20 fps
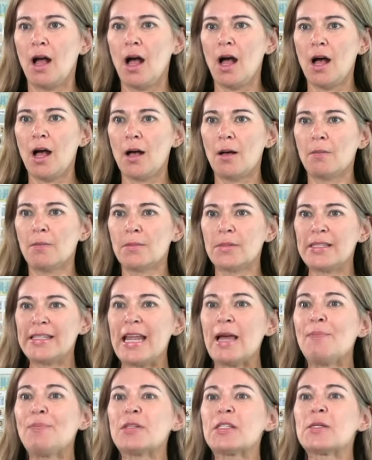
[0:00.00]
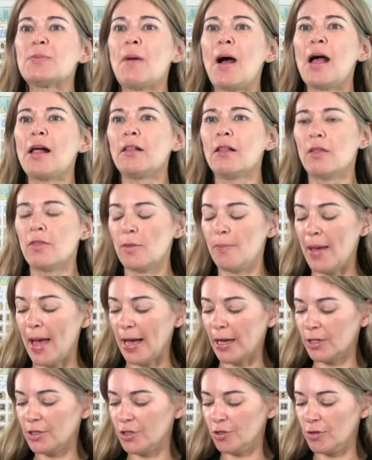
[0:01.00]
Um, stamp a smile on the
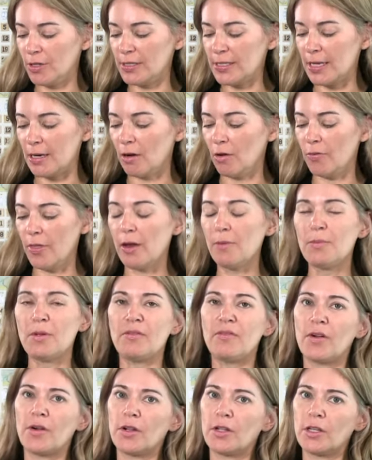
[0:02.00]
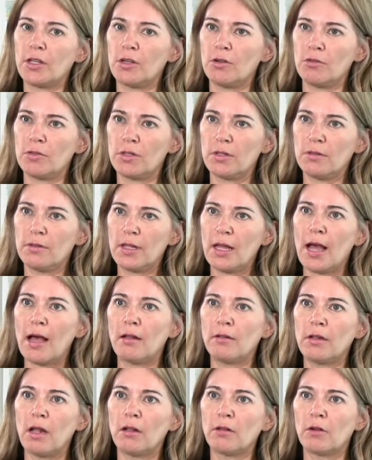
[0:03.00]
back, Judy said. Oh, that'd be very cute.
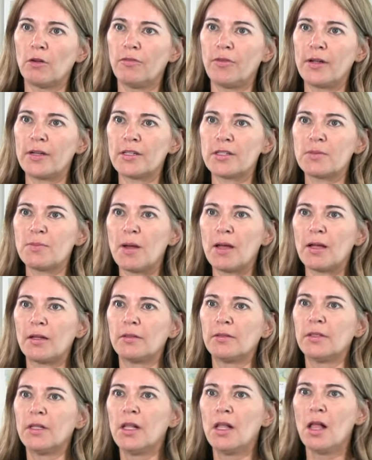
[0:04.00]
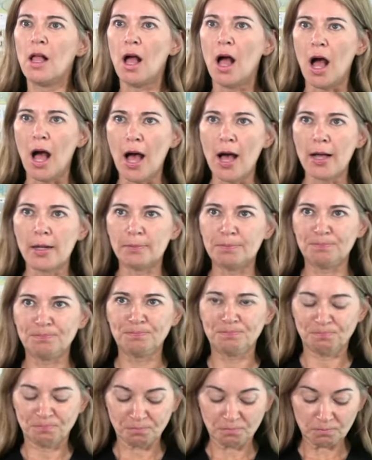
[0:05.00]
I'll, I'll go find a smile. Um,
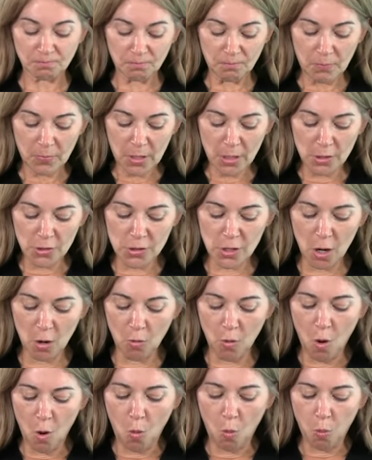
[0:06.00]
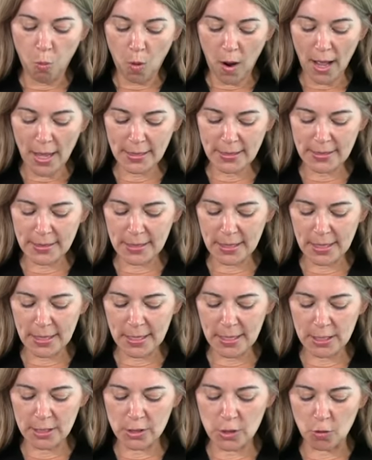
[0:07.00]
so what
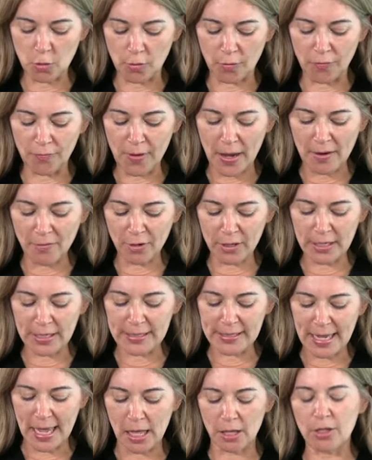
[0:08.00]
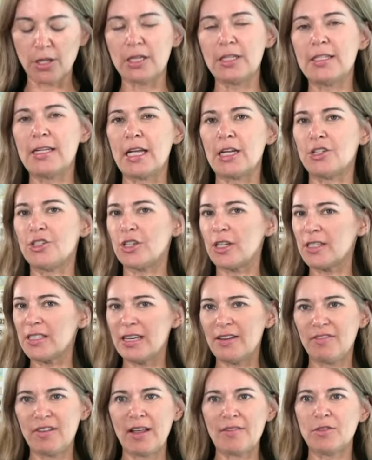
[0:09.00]
is your favorite Italian dish?
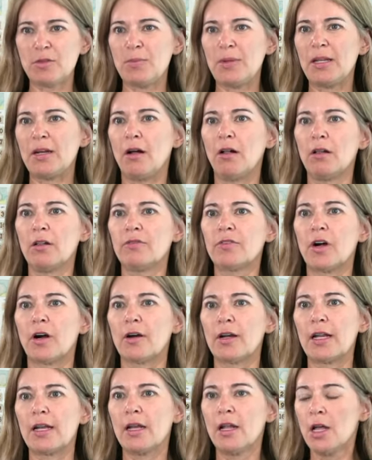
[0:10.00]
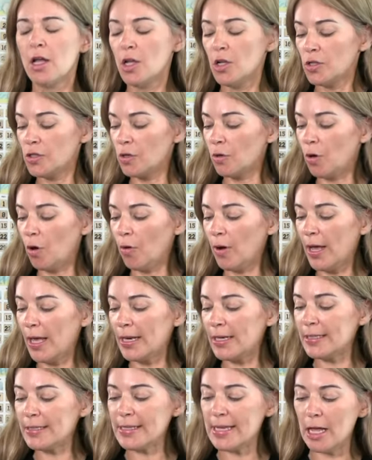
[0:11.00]
Doesn't even have to be at Olive Garden. So go
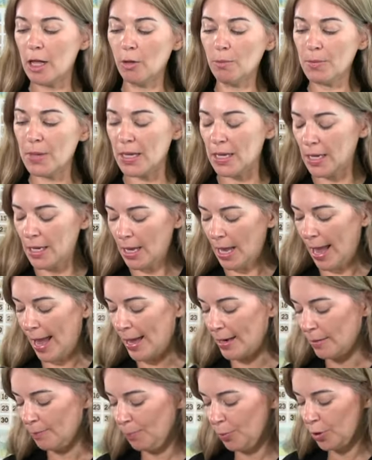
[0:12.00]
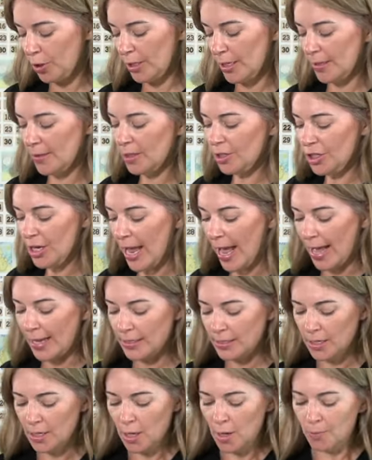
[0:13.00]
ahead and tell me and put it in the
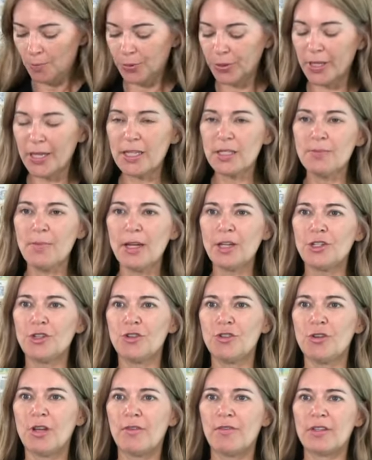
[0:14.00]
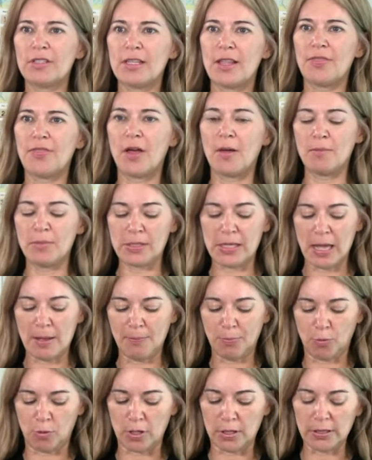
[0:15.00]
chat. Please make sure you give us a thumbs
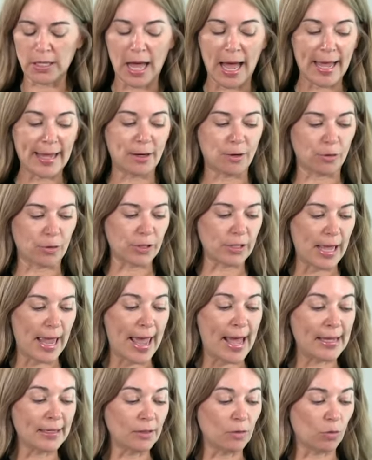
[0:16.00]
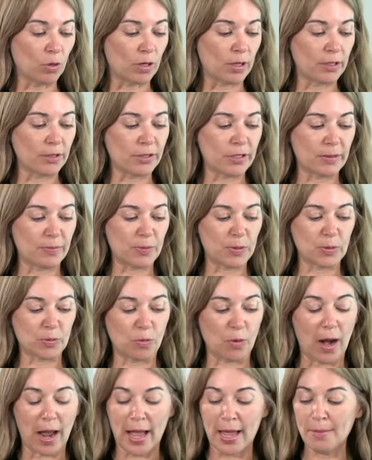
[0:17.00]
up or a like or and or a
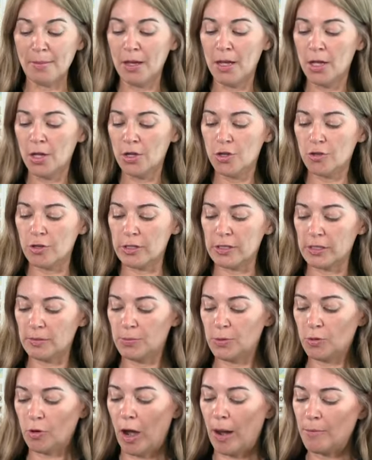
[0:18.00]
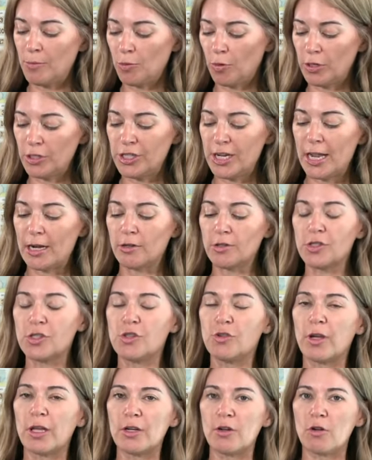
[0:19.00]
subscribe. You can subscribe to our channel so
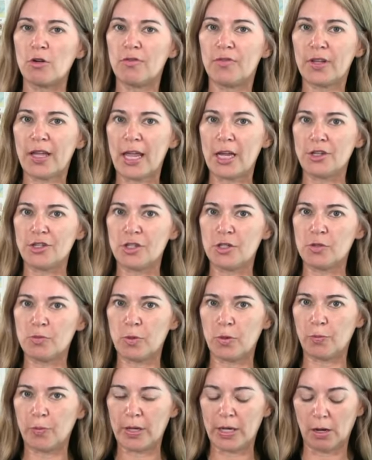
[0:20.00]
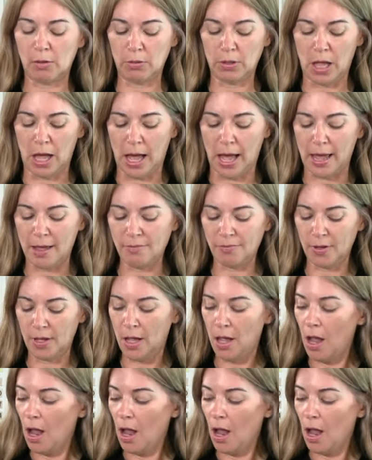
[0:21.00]
you get notifications when we go live.